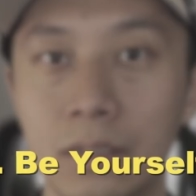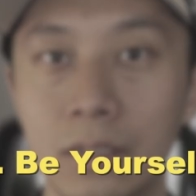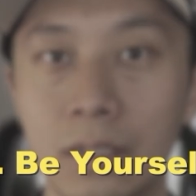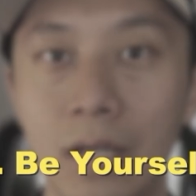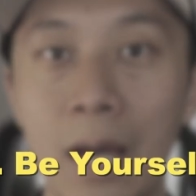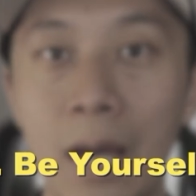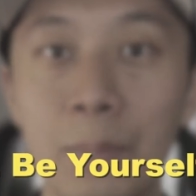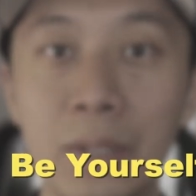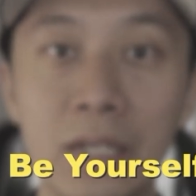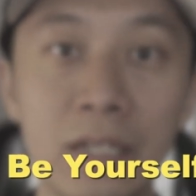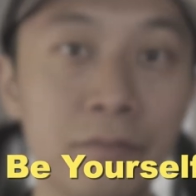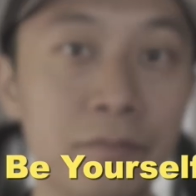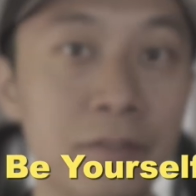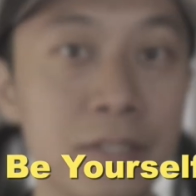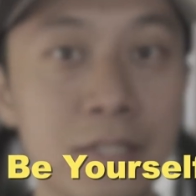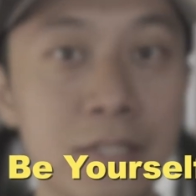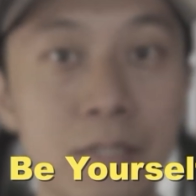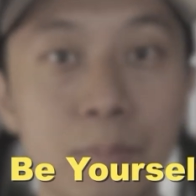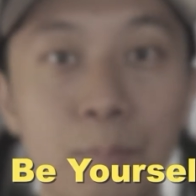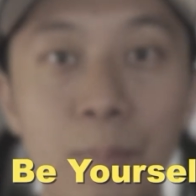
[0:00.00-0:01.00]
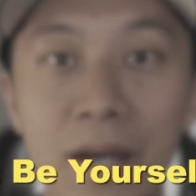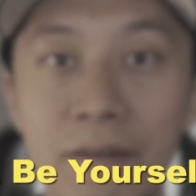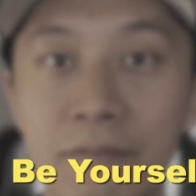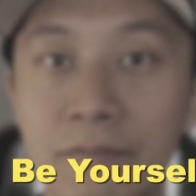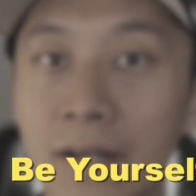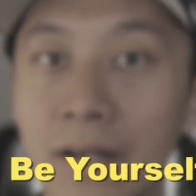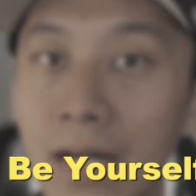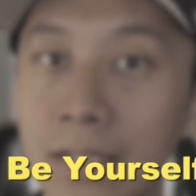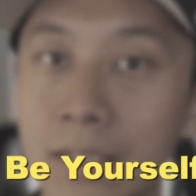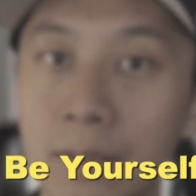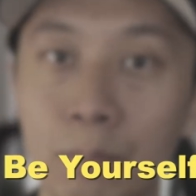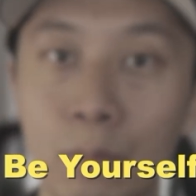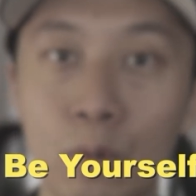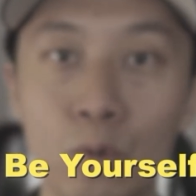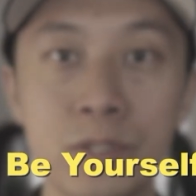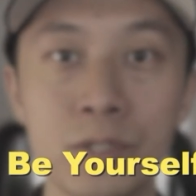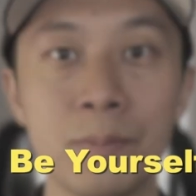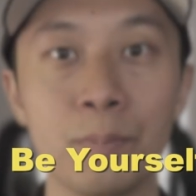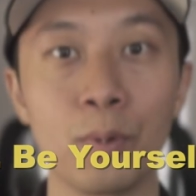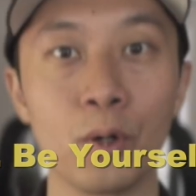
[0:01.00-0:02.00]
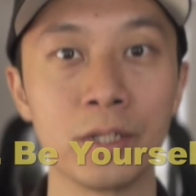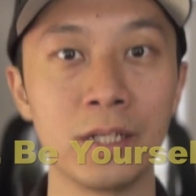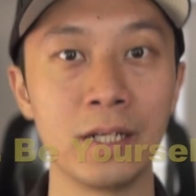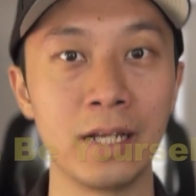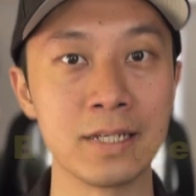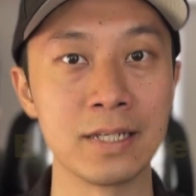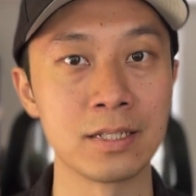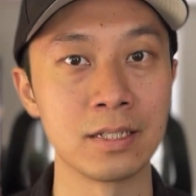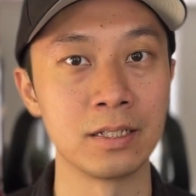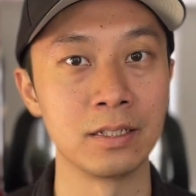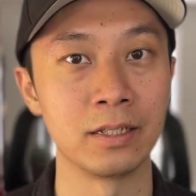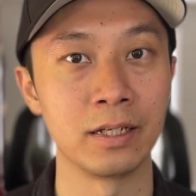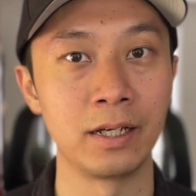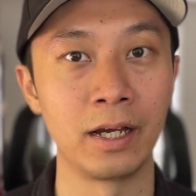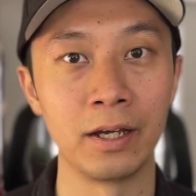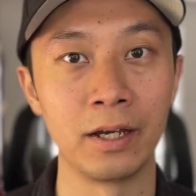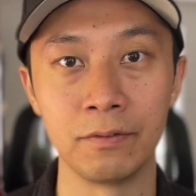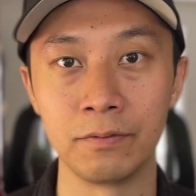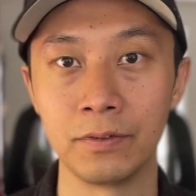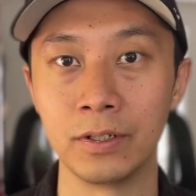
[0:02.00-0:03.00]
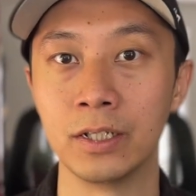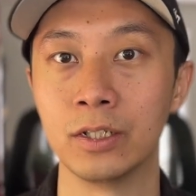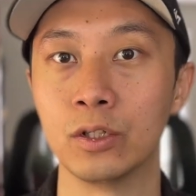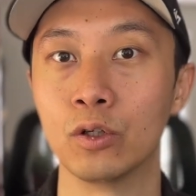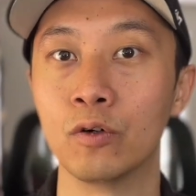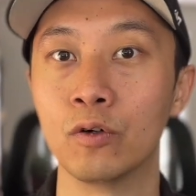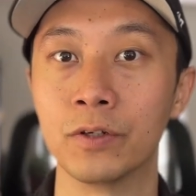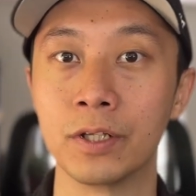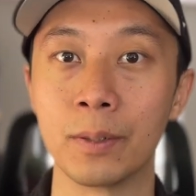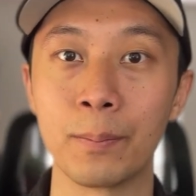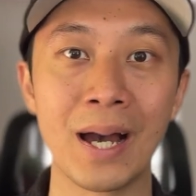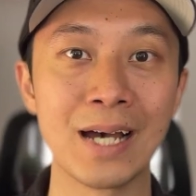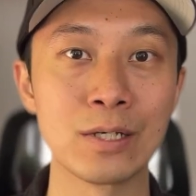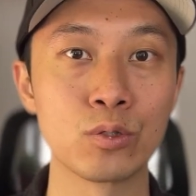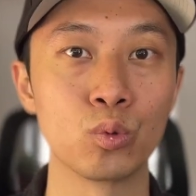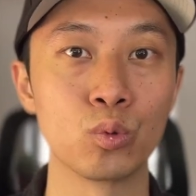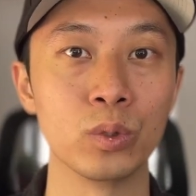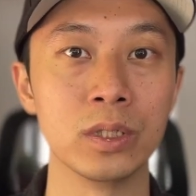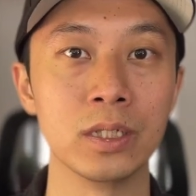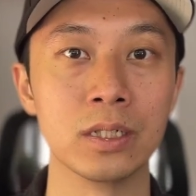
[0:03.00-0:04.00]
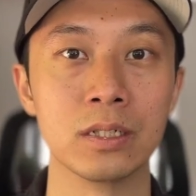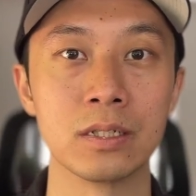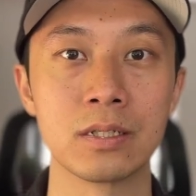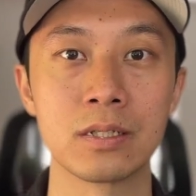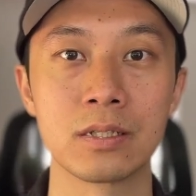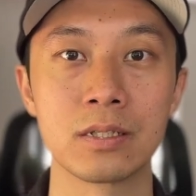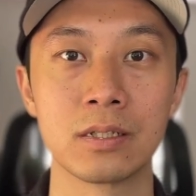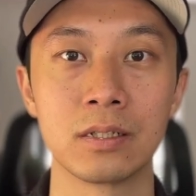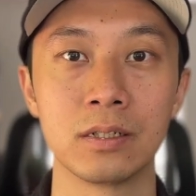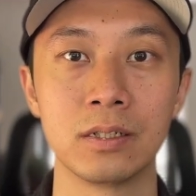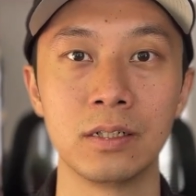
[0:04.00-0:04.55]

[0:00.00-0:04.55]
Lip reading: I believe this is by far the most important lesson that I have learned over the past 2 years.